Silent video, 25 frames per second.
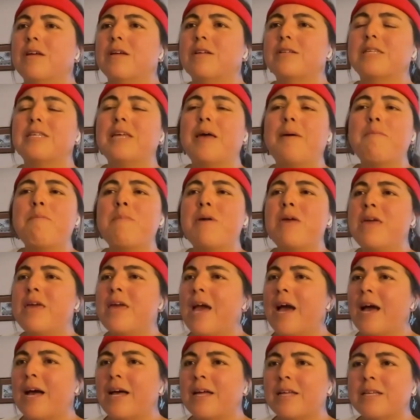
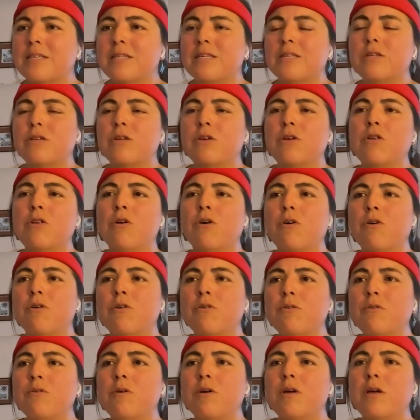semillas, you
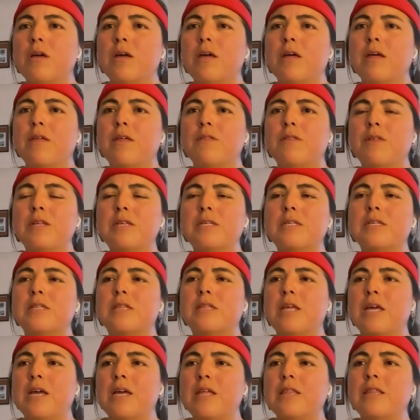know, these
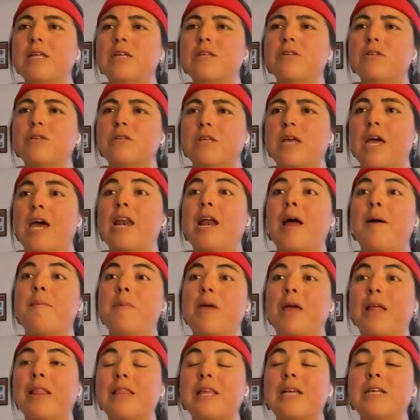things, these
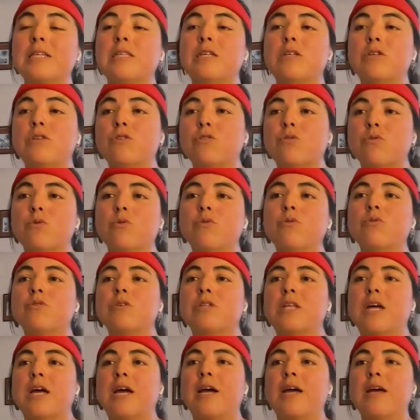herramientas, these tools
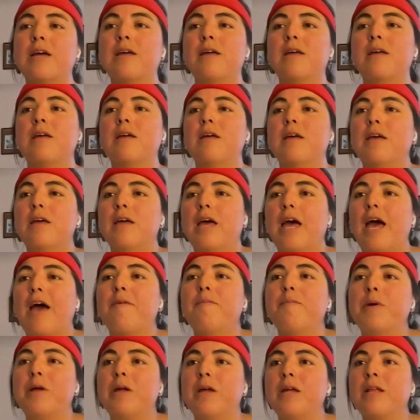that
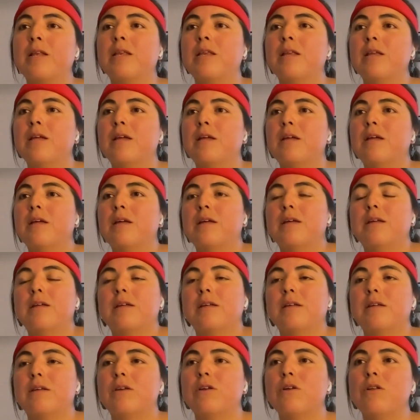have been,
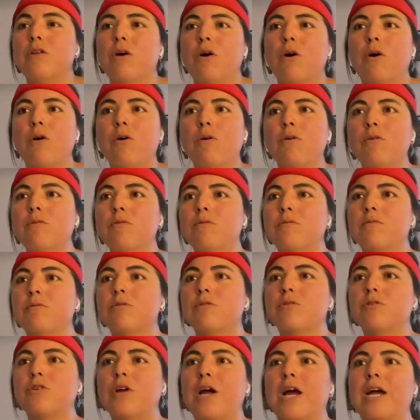you know,
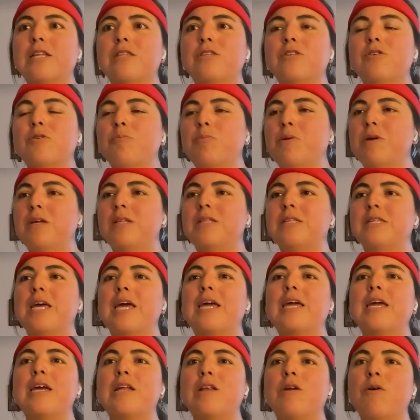tried to be
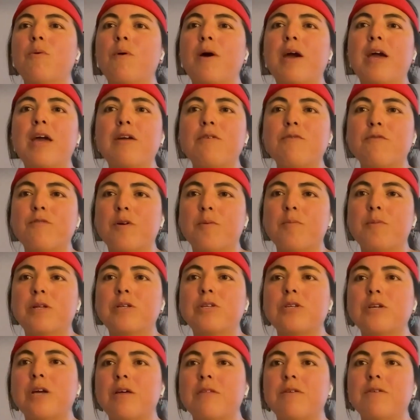taken away from
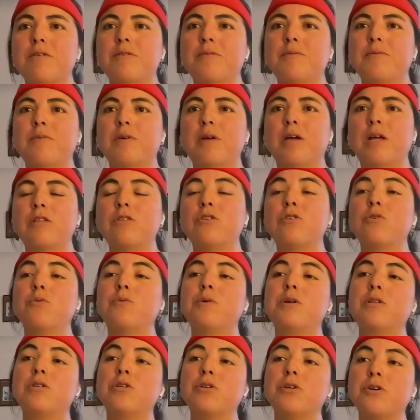each other and to
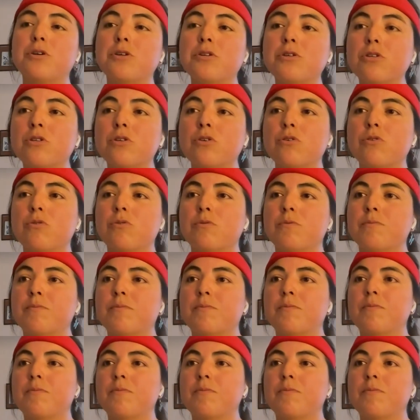return to.